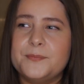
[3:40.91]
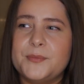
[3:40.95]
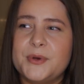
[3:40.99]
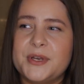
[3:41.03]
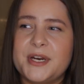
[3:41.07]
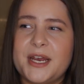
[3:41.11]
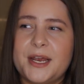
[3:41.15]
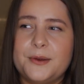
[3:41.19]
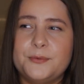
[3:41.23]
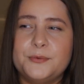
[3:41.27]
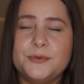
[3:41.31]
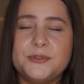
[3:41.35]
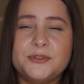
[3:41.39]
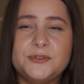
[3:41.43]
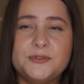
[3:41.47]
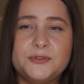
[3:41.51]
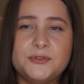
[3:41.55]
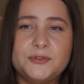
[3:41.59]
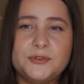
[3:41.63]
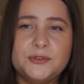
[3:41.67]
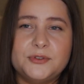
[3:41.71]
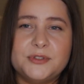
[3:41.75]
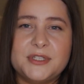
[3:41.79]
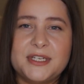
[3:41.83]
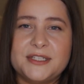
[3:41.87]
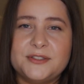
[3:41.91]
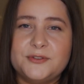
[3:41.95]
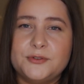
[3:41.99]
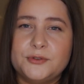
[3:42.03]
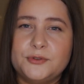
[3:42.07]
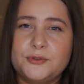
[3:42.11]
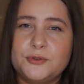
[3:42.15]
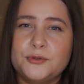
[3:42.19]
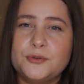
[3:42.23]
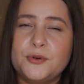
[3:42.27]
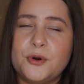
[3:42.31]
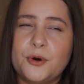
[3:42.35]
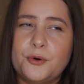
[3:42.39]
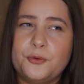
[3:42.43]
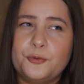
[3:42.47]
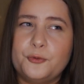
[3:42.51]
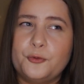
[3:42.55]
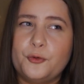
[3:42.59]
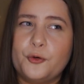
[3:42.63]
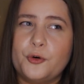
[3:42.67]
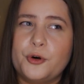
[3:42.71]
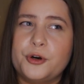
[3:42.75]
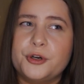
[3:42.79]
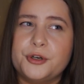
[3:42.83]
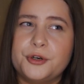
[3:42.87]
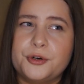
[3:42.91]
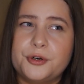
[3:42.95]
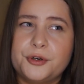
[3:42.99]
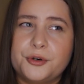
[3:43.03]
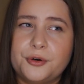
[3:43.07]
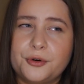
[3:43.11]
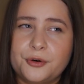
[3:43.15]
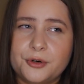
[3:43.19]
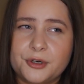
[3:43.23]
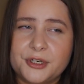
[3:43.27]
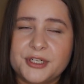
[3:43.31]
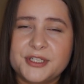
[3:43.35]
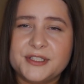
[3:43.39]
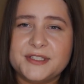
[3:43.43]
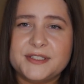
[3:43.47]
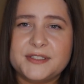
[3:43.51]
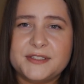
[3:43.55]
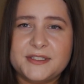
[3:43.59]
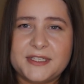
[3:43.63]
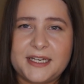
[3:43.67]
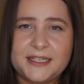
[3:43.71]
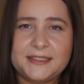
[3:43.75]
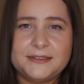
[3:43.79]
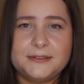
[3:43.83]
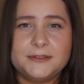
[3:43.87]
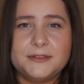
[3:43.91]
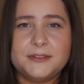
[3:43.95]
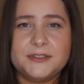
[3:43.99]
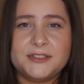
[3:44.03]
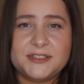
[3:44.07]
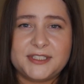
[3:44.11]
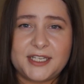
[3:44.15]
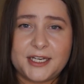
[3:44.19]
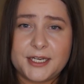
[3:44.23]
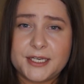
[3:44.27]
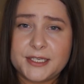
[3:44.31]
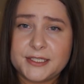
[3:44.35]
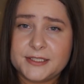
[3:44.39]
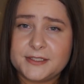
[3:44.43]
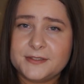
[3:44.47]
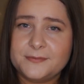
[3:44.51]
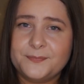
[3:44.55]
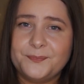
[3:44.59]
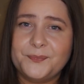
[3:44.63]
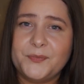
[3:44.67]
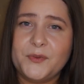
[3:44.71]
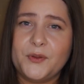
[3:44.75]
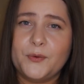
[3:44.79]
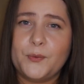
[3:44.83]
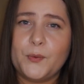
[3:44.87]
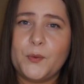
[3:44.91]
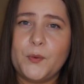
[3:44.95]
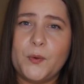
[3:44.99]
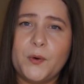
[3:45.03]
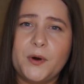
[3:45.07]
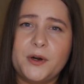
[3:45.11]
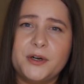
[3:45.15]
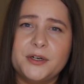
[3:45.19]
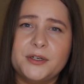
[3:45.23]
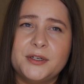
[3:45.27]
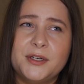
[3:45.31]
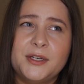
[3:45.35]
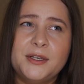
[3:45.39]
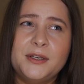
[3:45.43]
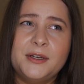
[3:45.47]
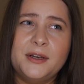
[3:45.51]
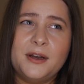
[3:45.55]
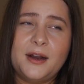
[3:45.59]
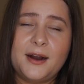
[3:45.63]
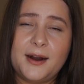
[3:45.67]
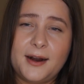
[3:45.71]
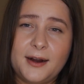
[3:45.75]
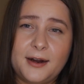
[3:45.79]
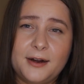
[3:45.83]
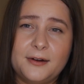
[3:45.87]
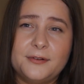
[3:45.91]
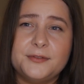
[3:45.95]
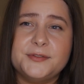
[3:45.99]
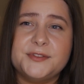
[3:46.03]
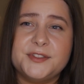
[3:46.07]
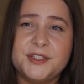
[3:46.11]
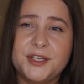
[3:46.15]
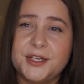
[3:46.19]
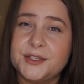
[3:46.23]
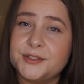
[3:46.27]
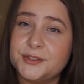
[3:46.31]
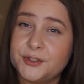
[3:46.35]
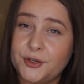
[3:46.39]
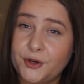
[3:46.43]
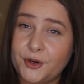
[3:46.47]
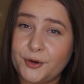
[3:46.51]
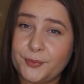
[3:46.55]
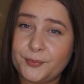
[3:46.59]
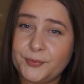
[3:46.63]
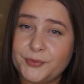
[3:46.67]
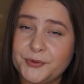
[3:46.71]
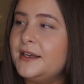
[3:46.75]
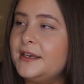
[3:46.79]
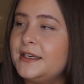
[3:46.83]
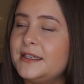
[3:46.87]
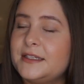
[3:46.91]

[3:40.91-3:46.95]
But I would suggest you to go for your orange sandal size or half size up.